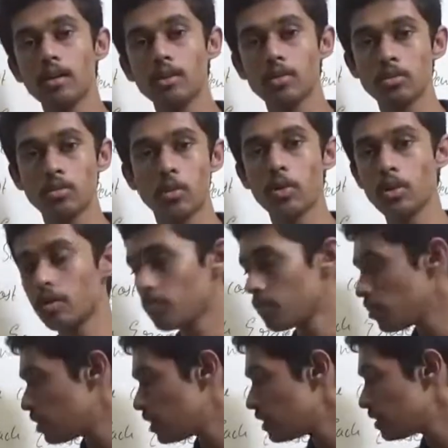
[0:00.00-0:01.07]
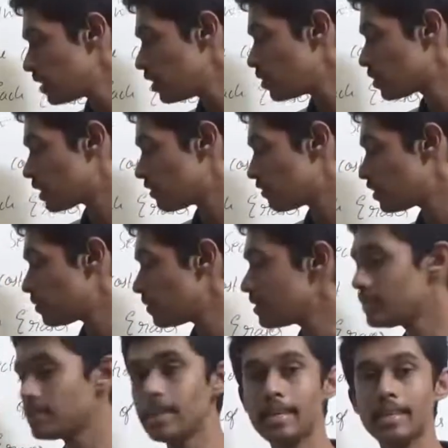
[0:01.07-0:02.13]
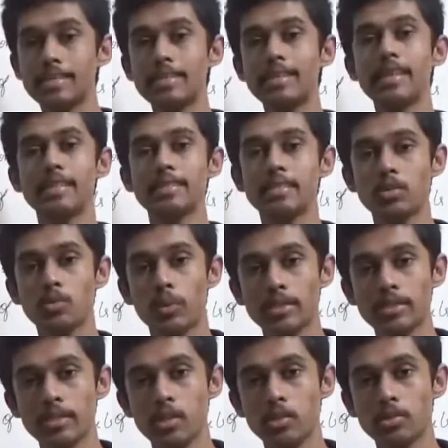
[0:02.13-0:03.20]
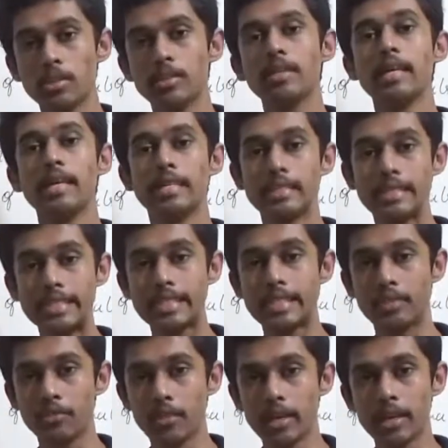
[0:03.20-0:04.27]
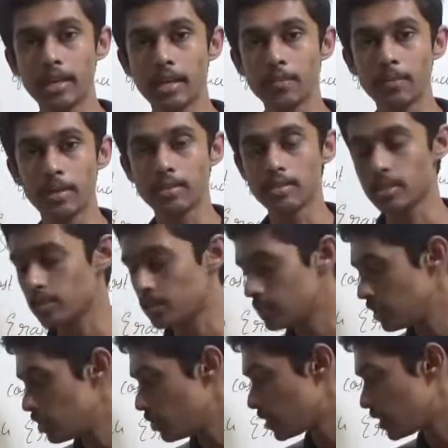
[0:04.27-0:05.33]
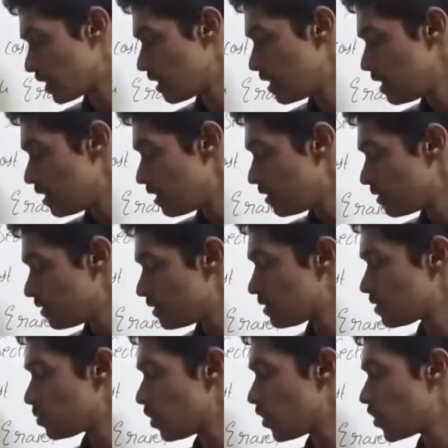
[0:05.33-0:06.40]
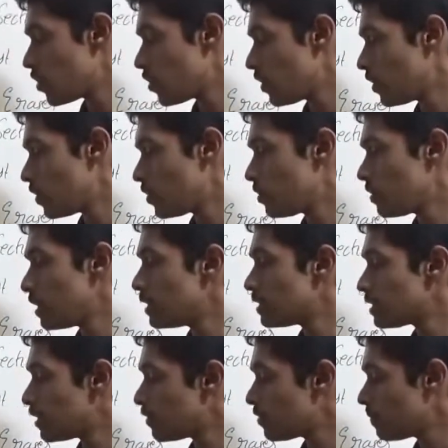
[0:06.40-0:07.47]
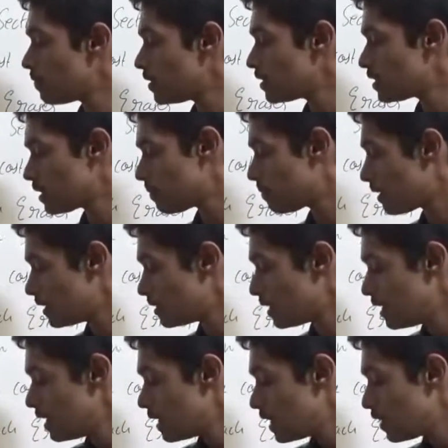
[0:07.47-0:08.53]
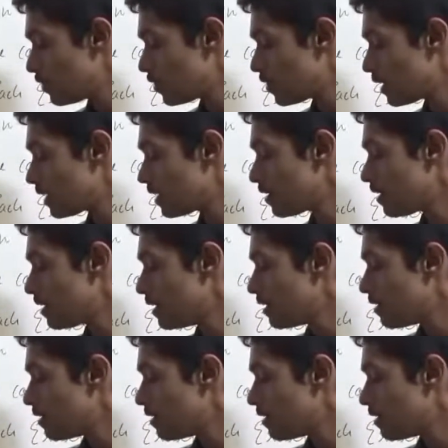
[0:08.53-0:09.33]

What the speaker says: is going to give you the solution, which means there doesn't exist one solution, there exist infinitely many solutions. This is what you're going to understand from this step, guys. If you get